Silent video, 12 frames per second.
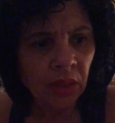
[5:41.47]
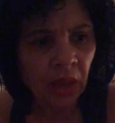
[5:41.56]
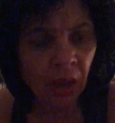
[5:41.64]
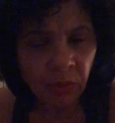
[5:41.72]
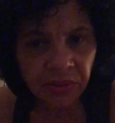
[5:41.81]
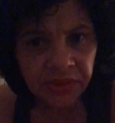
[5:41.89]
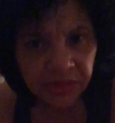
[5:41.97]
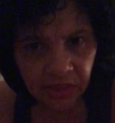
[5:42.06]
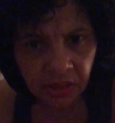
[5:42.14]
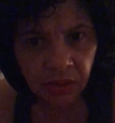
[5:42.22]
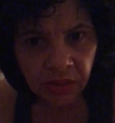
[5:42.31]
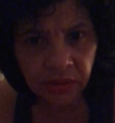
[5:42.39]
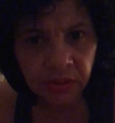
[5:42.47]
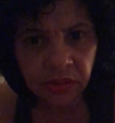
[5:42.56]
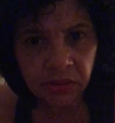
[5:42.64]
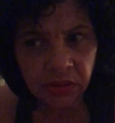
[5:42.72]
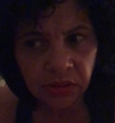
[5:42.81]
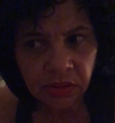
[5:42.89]
I was sick because
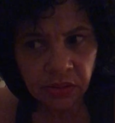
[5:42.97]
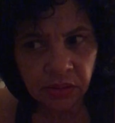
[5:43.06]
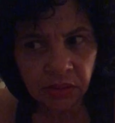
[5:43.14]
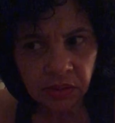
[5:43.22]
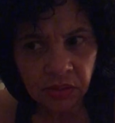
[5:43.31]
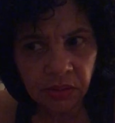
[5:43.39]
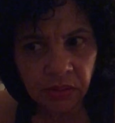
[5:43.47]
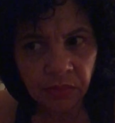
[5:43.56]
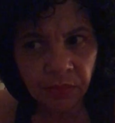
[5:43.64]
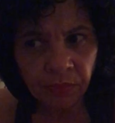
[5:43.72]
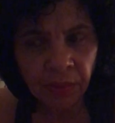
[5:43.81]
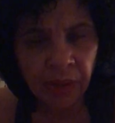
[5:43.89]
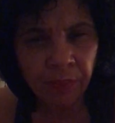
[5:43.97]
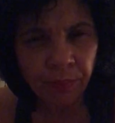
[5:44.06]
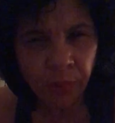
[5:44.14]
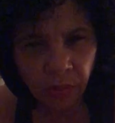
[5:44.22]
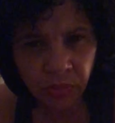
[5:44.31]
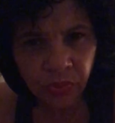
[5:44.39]
my
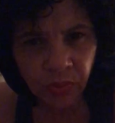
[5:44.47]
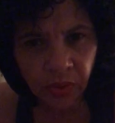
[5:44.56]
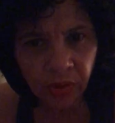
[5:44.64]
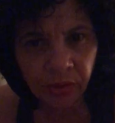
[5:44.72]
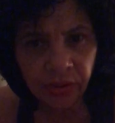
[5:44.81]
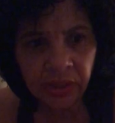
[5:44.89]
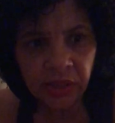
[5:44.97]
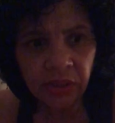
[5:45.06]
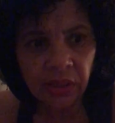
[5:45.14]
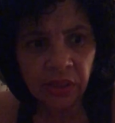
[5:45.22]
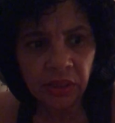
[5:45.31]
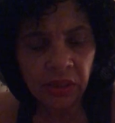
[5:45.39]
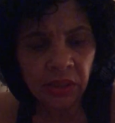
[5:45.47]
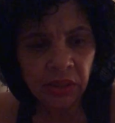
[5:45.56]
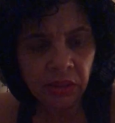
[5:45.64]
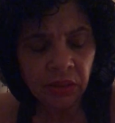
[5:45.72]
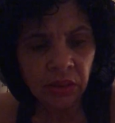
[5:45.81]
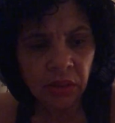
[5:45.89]
bones were hurting
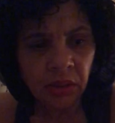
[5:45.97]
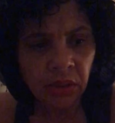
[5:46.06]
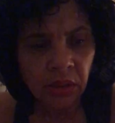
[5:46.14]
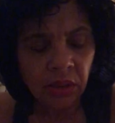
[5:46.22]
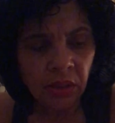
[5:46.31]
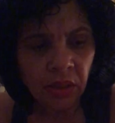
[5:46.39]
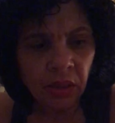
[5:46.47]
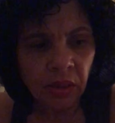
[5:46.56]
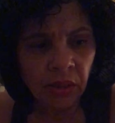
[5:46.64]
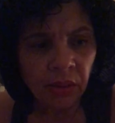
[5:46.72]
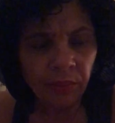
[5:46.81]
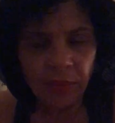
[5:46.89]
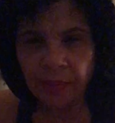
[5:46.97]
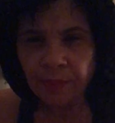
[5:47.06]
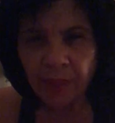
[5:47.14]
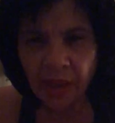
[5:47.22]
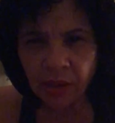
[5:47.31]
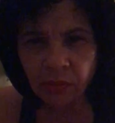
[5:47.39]
and my
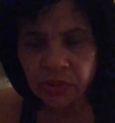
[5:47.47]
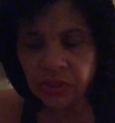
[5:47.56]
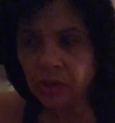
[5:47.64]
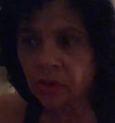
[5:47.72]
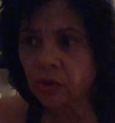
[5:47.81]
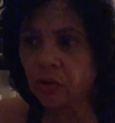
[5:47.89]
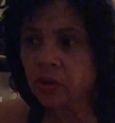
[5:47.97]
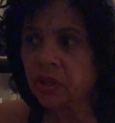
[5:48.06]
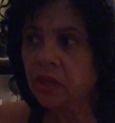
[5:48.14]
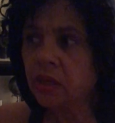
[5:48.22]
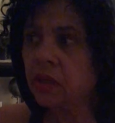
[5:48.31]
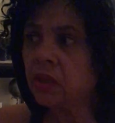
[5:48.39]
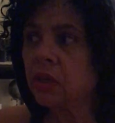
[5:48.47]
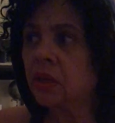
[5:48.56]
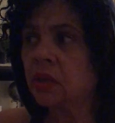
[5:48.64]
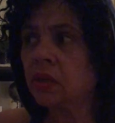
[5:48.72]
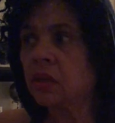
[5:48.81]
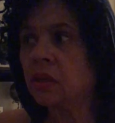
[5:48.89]
back was hurting
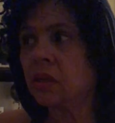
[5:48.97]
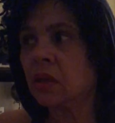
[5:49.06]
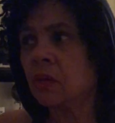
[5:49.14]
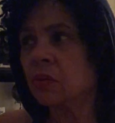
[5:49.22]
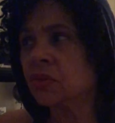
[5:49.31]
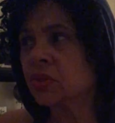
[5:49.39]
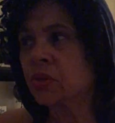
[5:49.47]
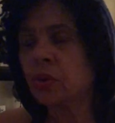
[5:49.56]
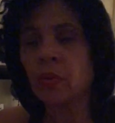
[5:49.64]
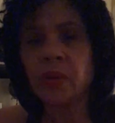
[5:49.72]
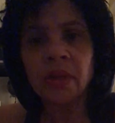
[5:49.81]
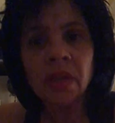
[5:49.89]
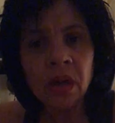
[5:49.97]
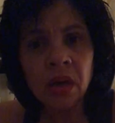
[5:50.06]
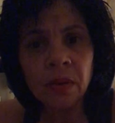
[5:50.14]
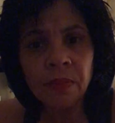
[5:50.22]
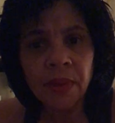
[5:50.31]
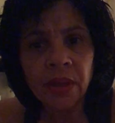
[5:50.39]
and I was throwing
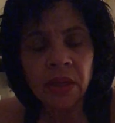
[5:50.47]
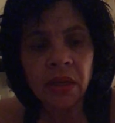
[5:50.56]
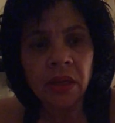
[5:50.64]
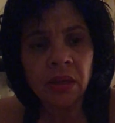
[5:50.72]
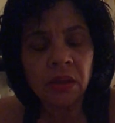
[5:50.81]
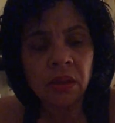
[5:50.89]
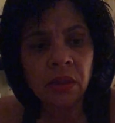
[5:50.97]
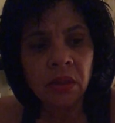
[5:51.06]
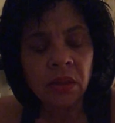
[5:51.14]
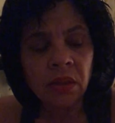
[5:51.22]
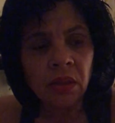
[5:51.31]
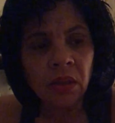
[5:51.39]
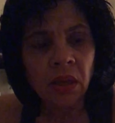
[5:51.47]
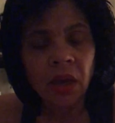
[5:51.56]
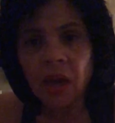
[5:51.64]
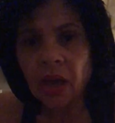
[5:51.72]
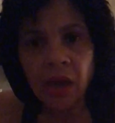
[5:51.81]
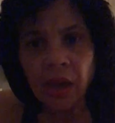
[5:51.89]
up and
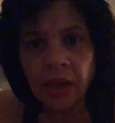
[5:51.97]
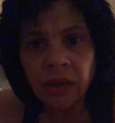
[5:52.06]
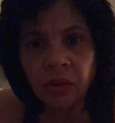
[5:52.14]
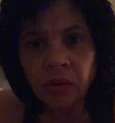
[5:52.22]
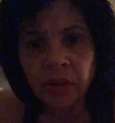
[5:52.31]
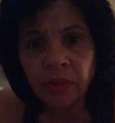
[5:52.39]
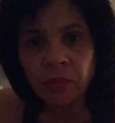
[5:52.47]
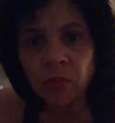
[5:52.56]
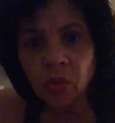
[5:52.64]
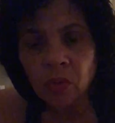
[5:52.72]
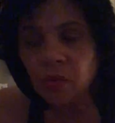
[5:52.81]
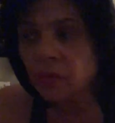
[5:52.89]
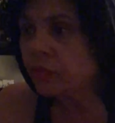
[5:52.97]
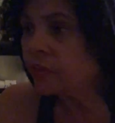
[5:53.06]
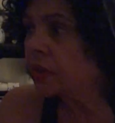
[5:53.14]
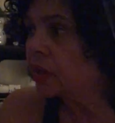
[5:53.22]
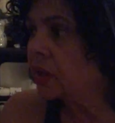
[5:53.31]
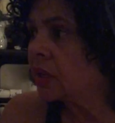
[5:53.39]
I couldn't move
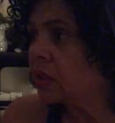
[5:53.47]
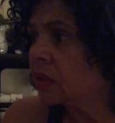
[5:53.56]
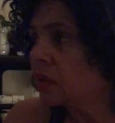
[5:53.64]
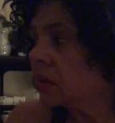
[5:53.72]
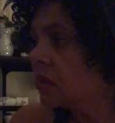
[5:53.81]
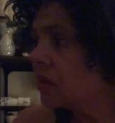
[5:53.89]
and